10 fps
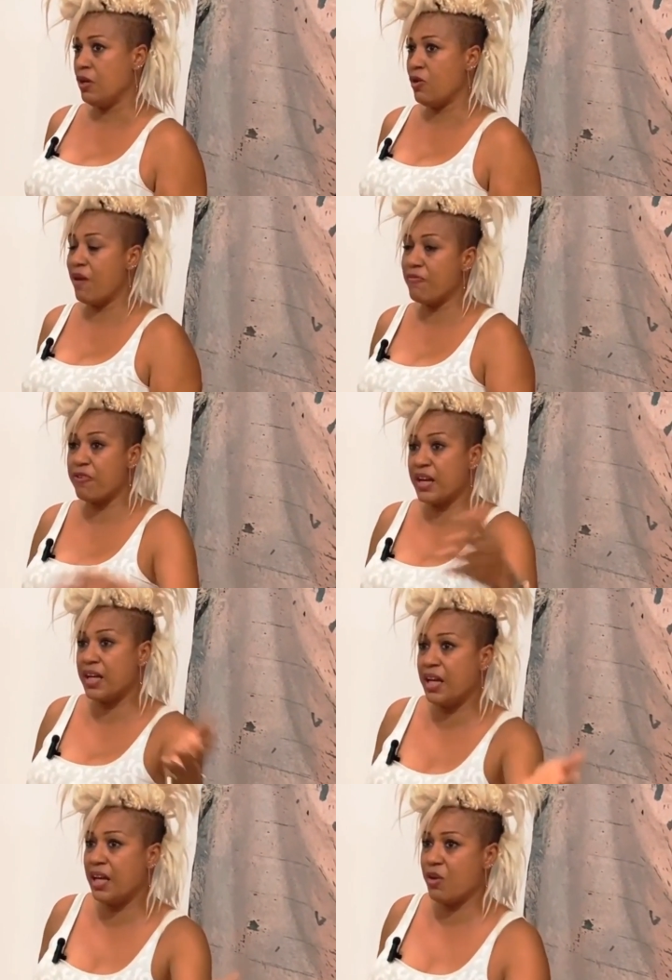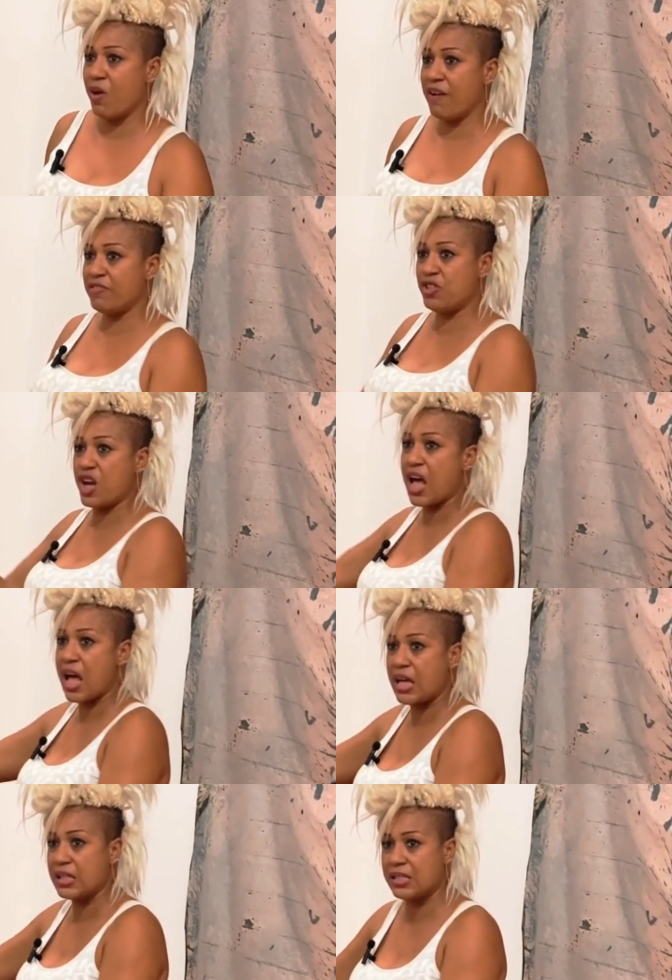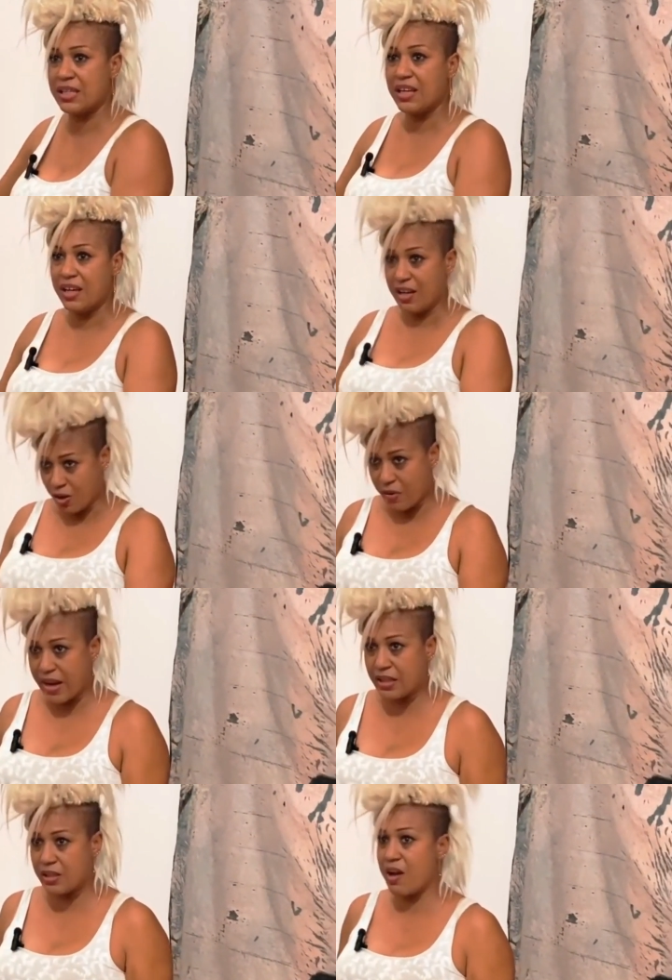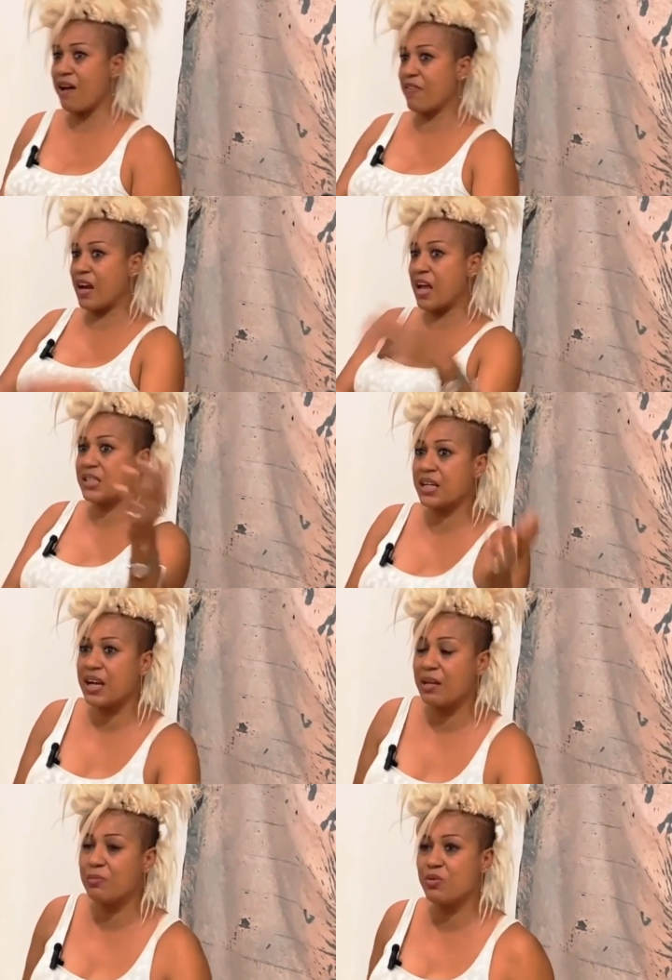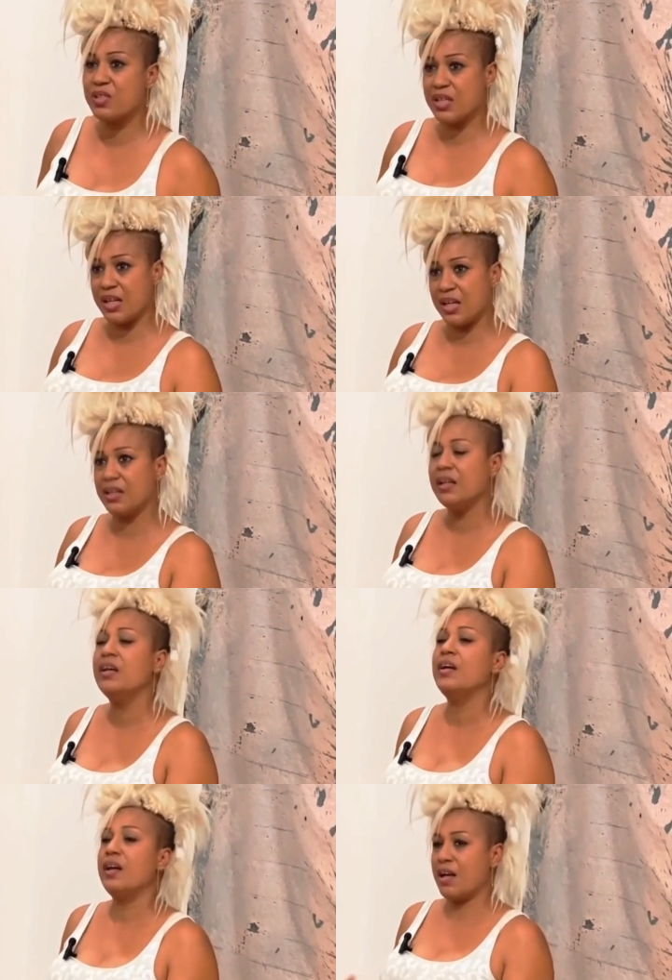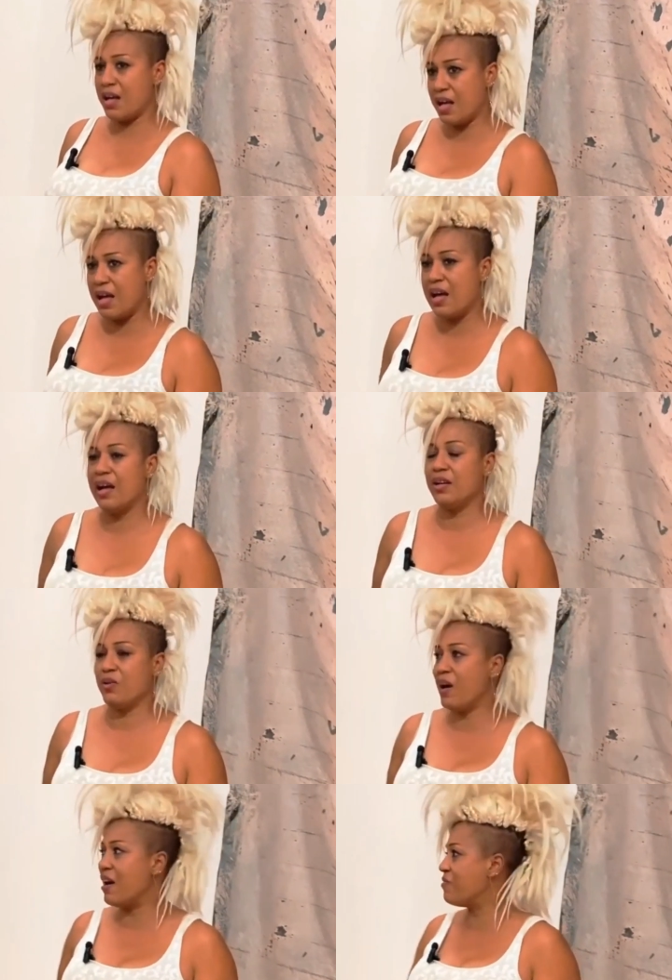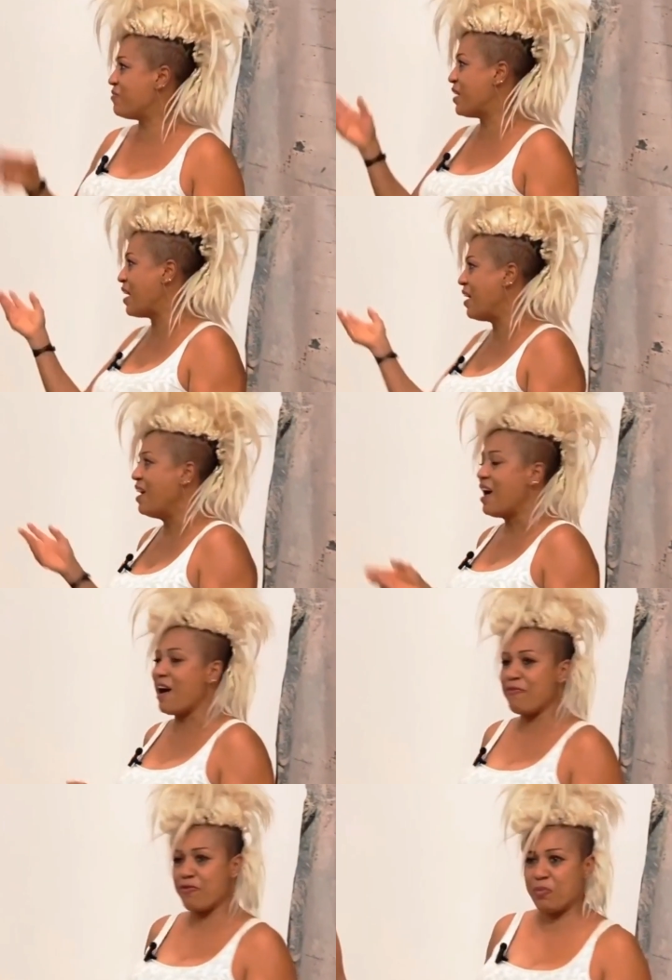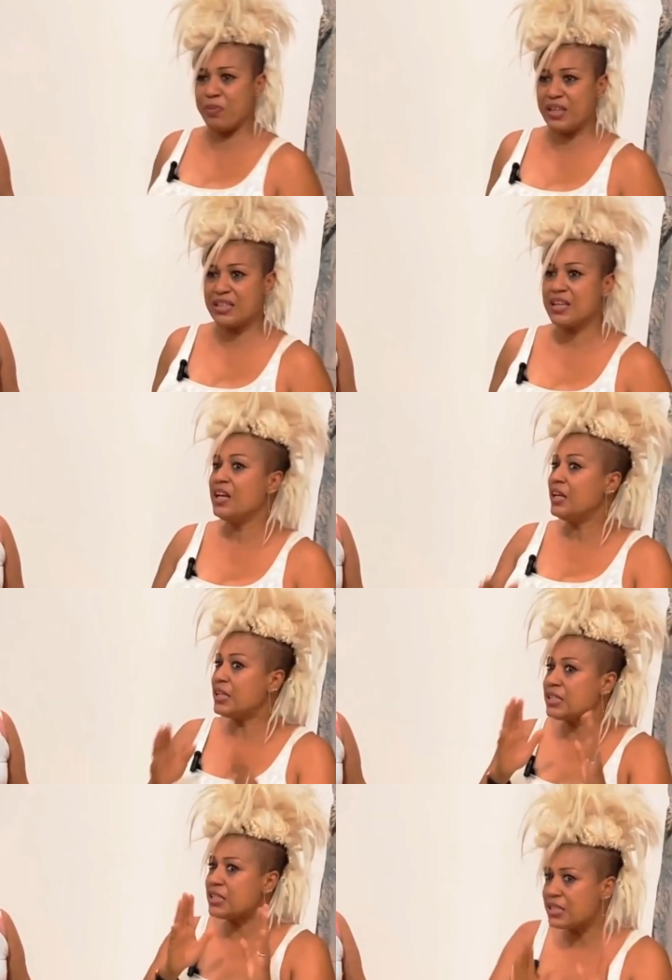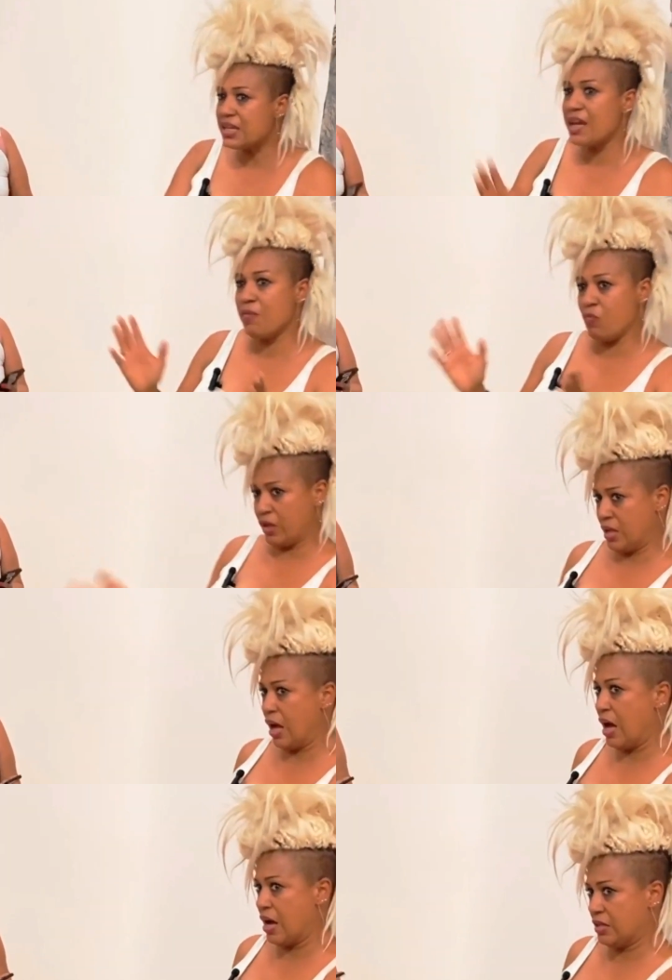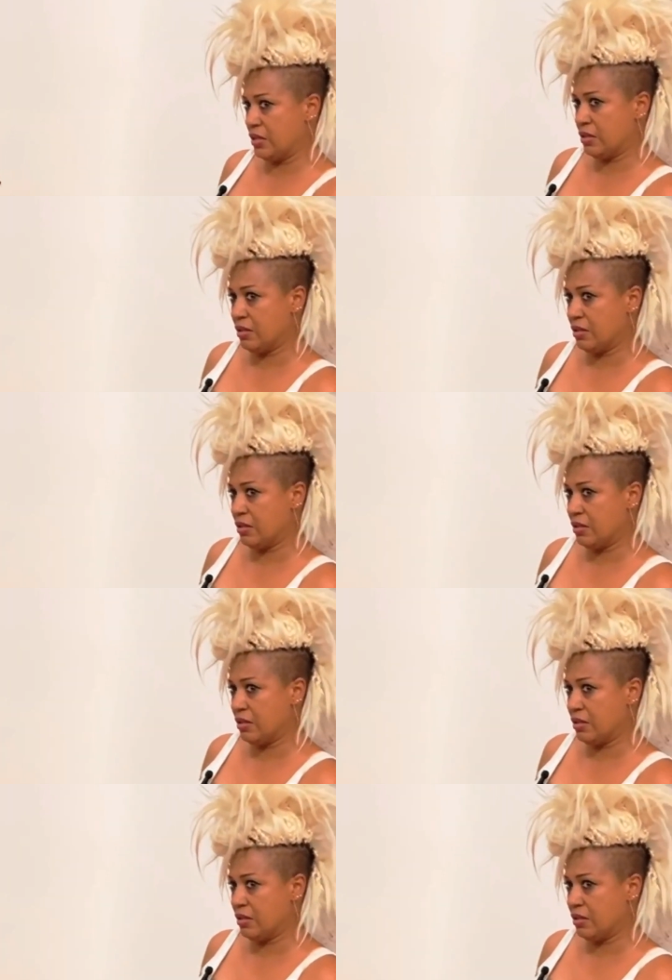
You have reggae, you have jazz, correct? You have classical music, you have Afrobeat. It's the same with art.